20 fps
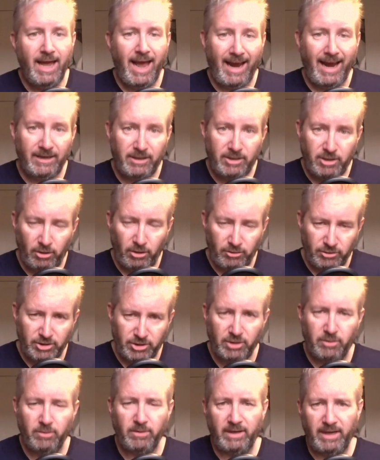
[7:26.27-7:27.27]
And
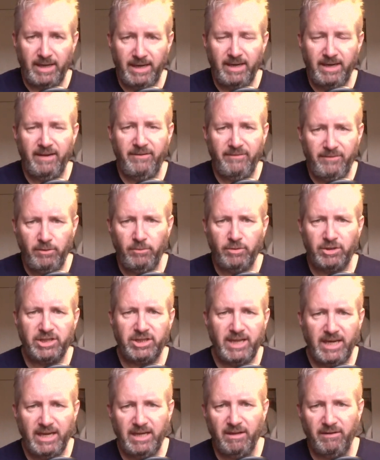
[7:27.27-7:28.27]
consequently, if you
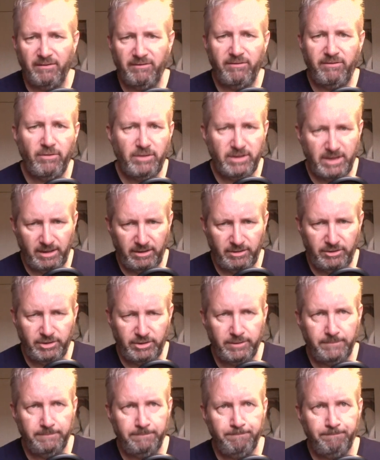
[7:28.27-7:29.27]
see the
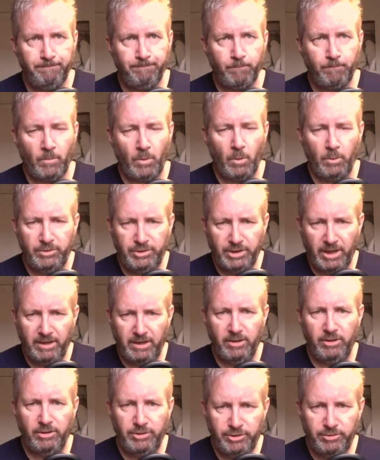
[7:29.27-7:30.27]
footage, which I
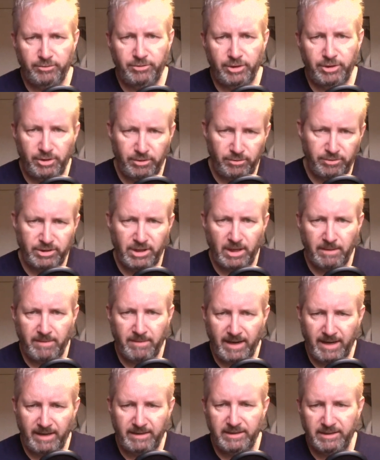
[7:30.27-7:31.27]
urge you to do,
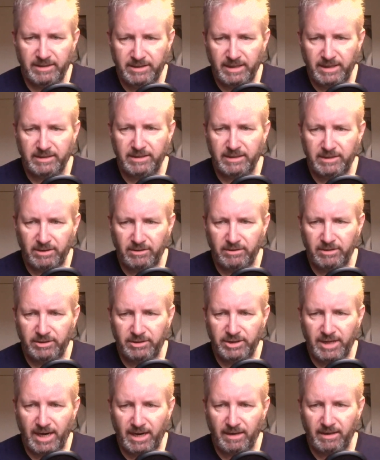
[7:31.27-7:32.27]
Stuntman86 is on the
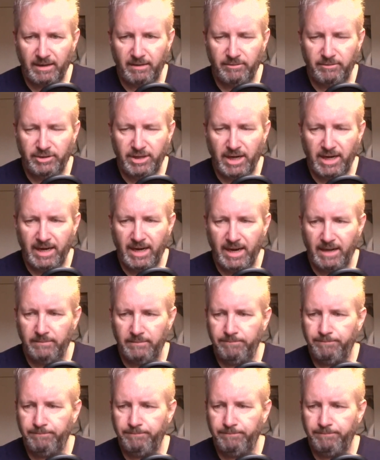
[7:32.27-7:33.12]
channel, go and check it out,